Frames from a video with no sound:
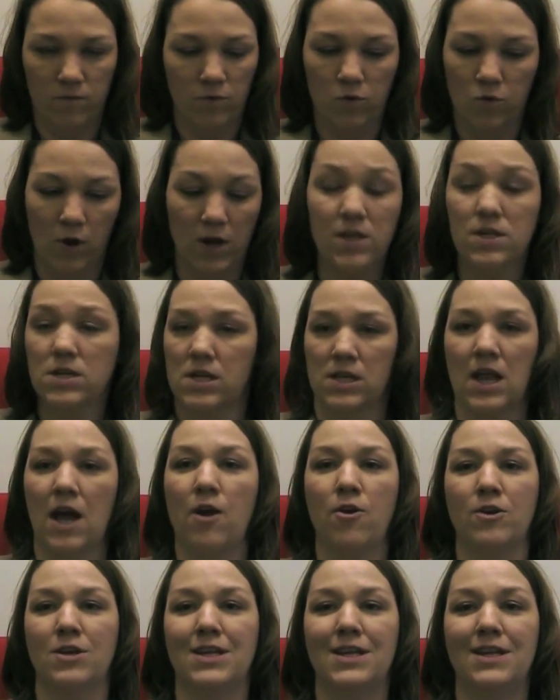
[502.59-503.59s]
great
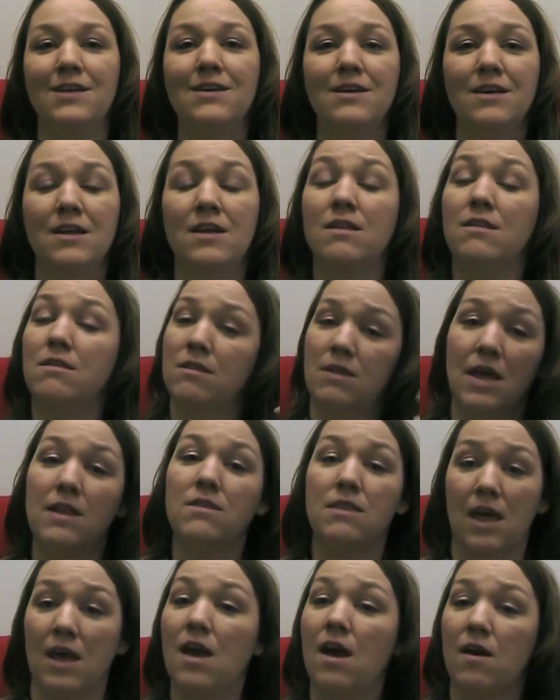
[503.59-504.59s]
clarity that
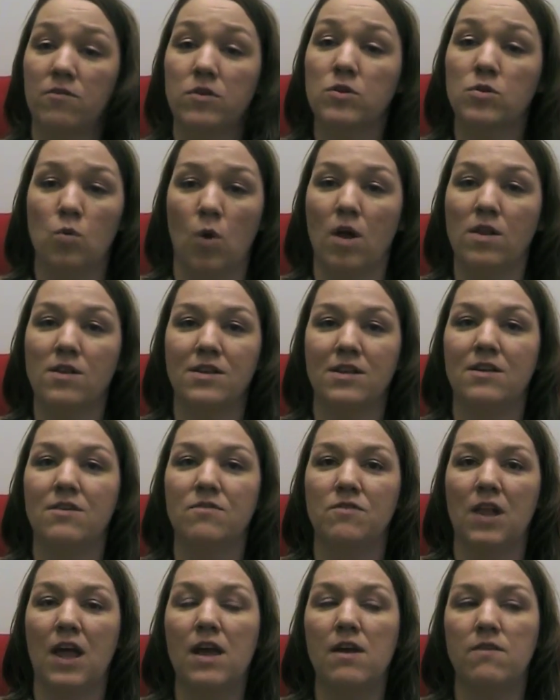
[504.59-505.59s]
they have good quality
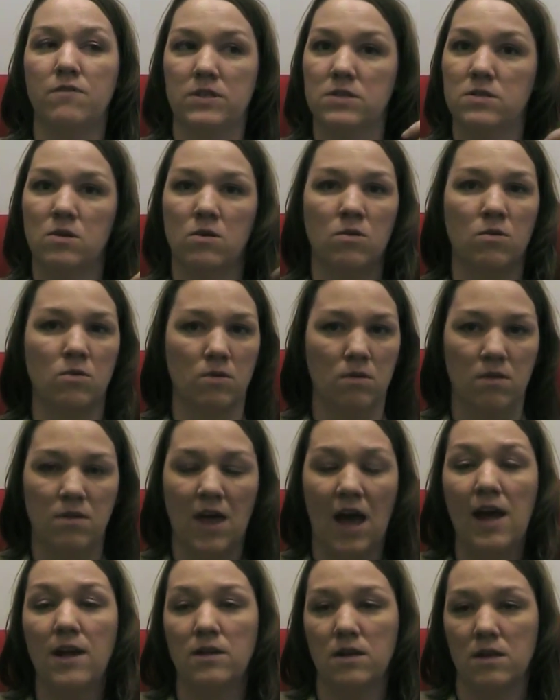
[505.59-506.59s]
of life, and so
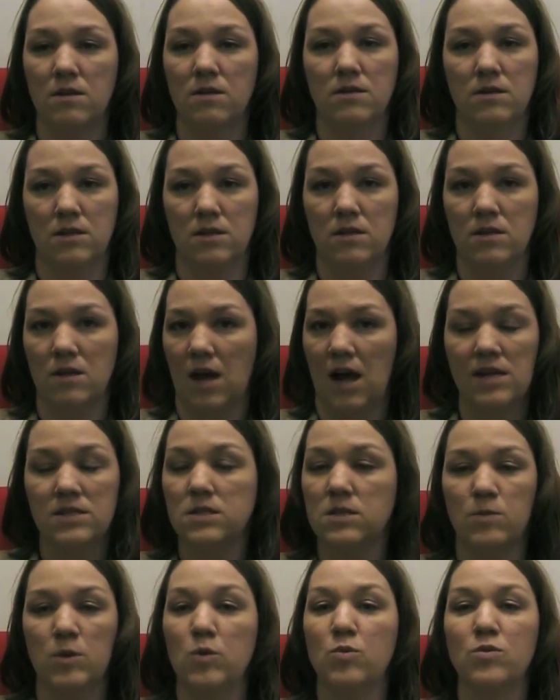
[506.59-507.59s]
that has
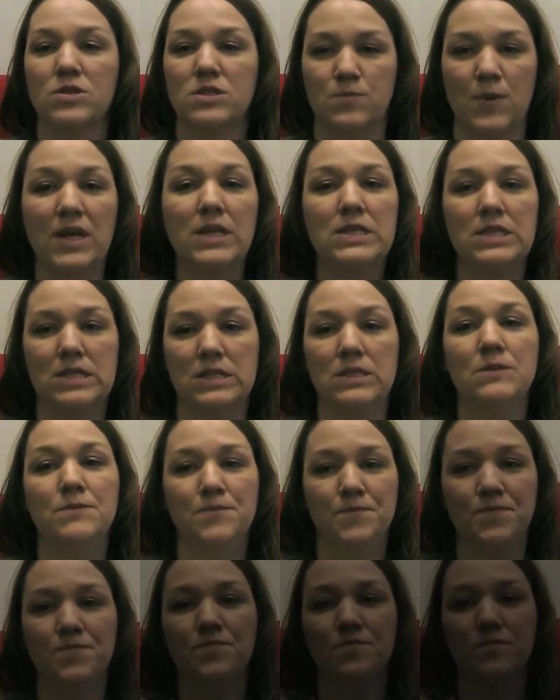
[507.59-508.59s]
to be respected.
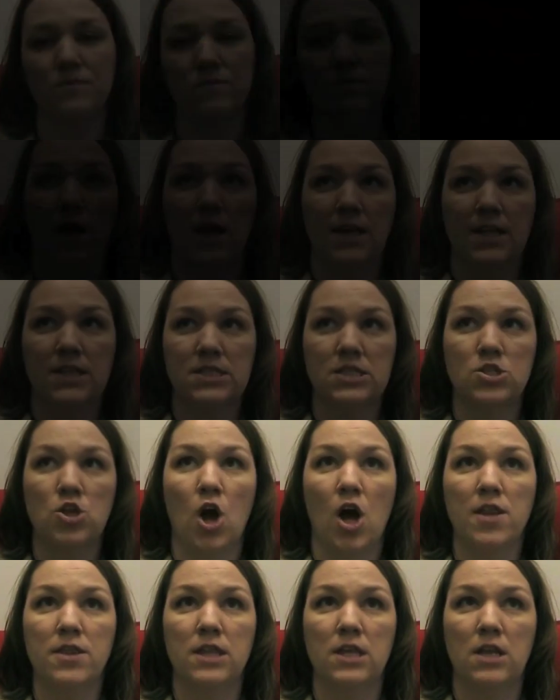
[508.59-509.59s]
It's
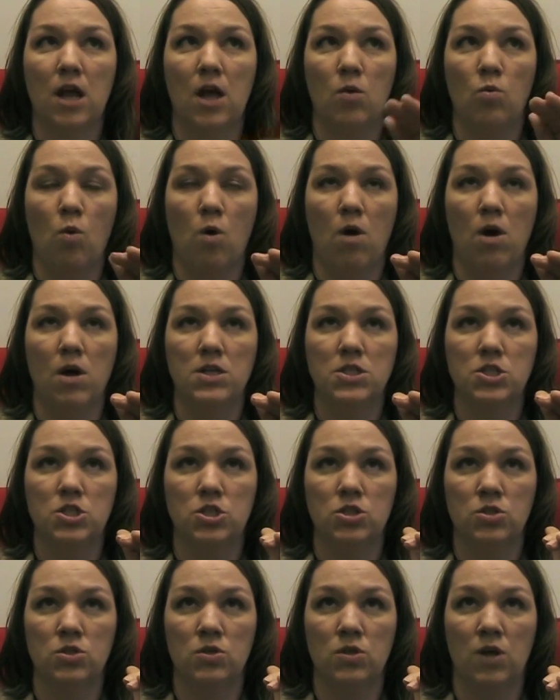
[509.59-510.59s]
not that I want
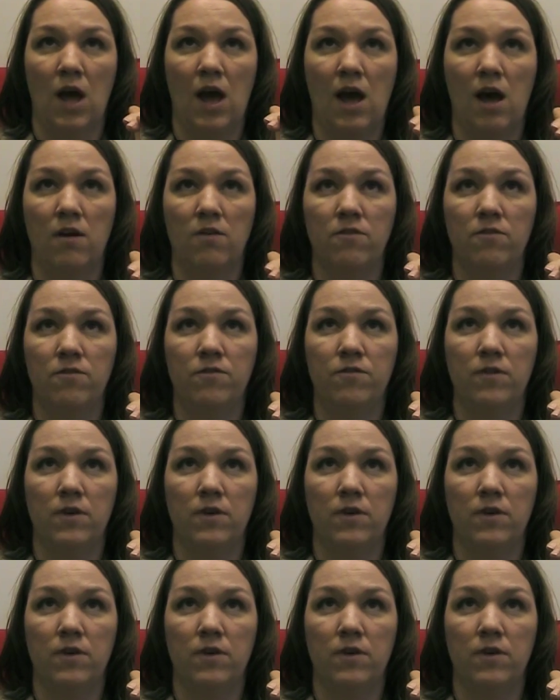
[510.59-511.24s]
to have